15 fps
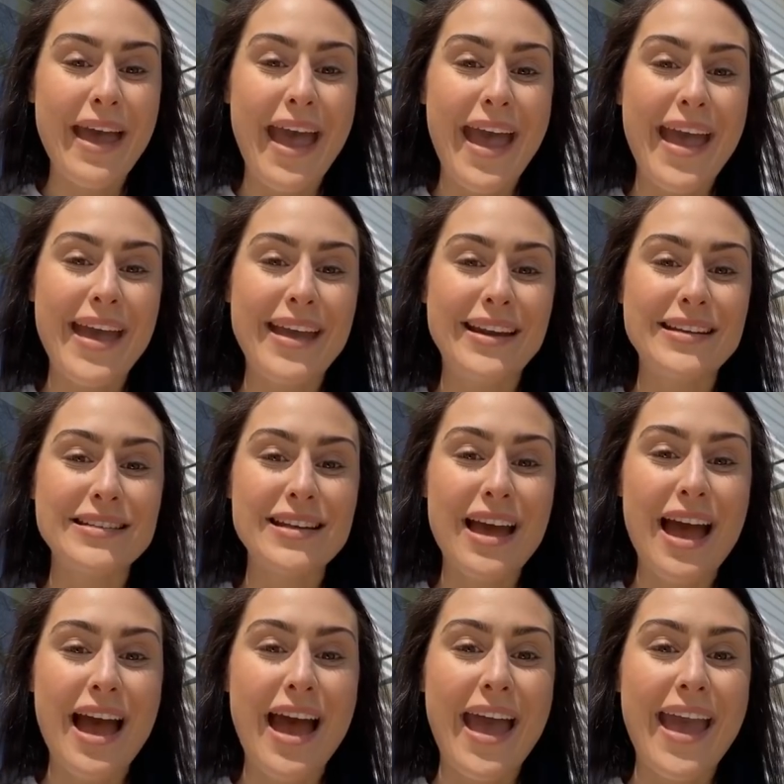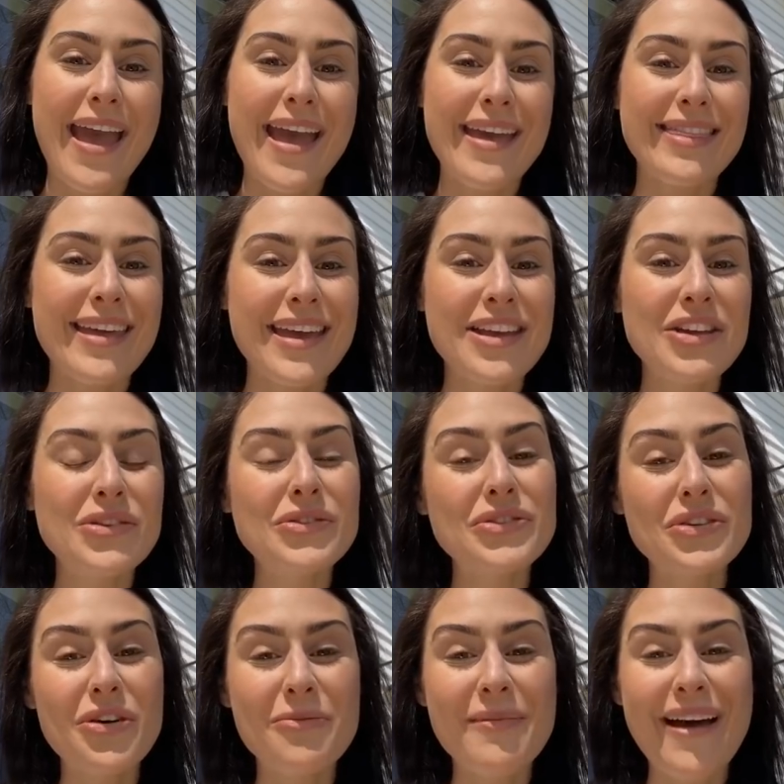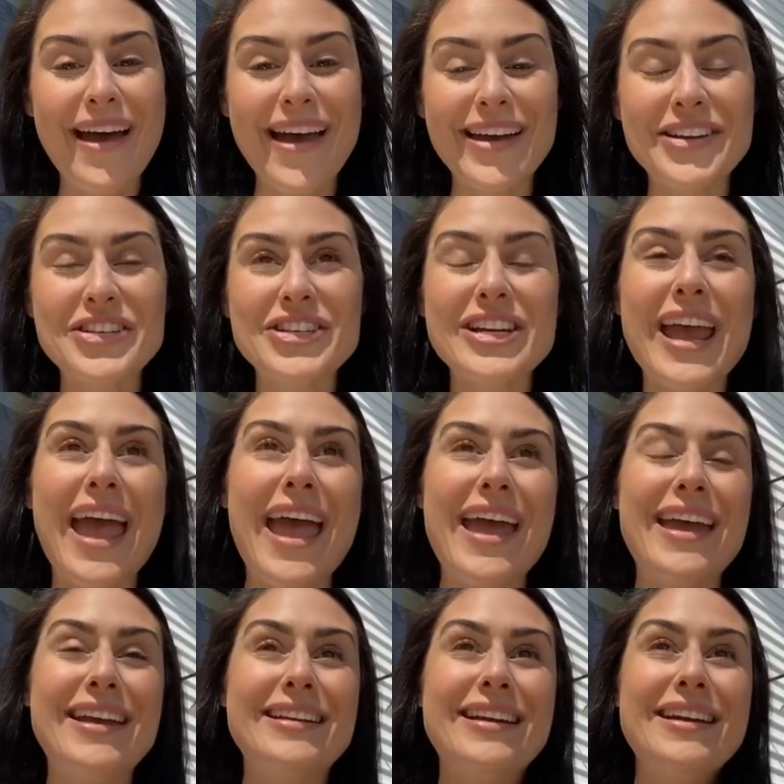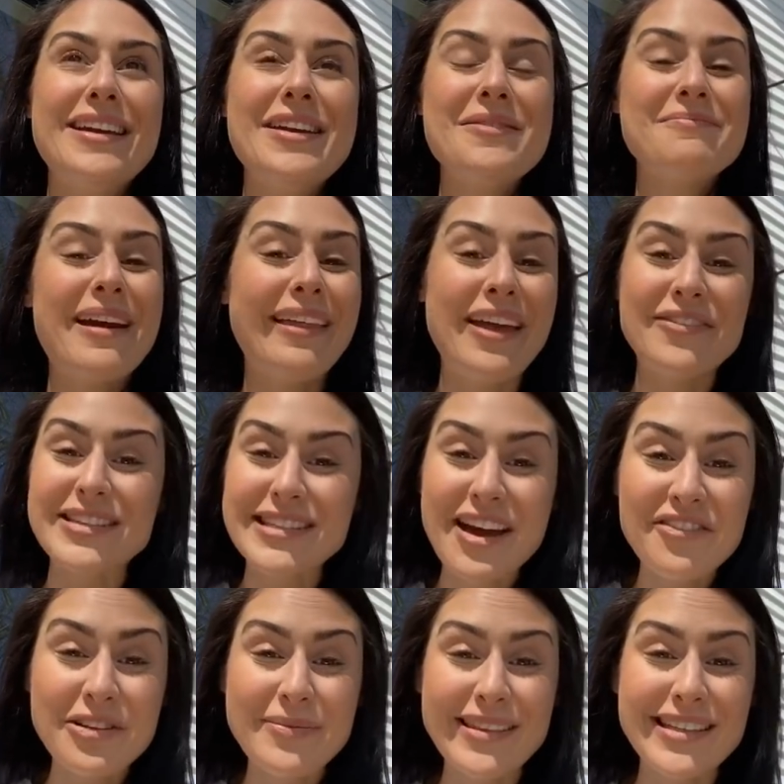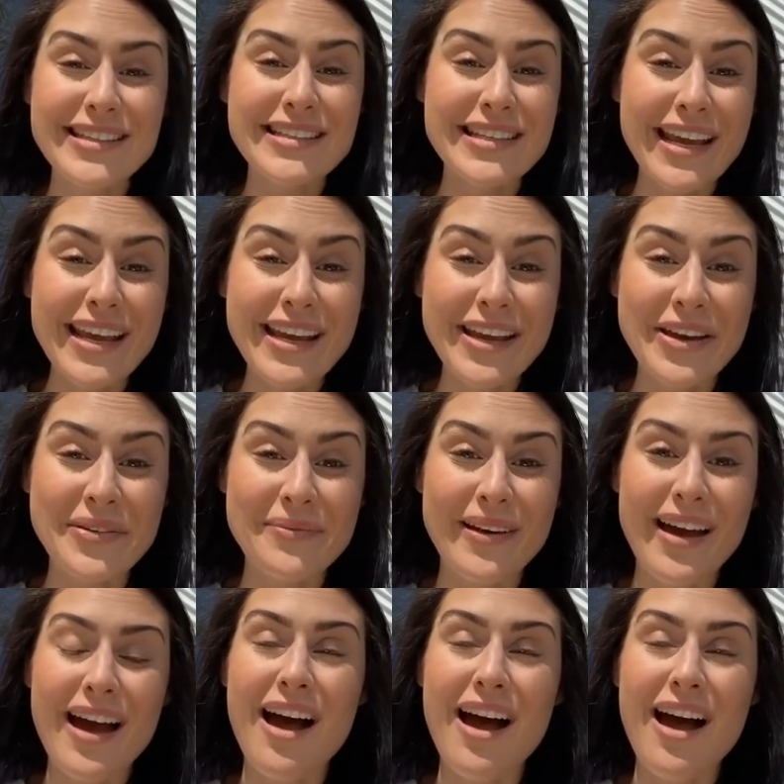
And I thank you so much. And my life has never been the same.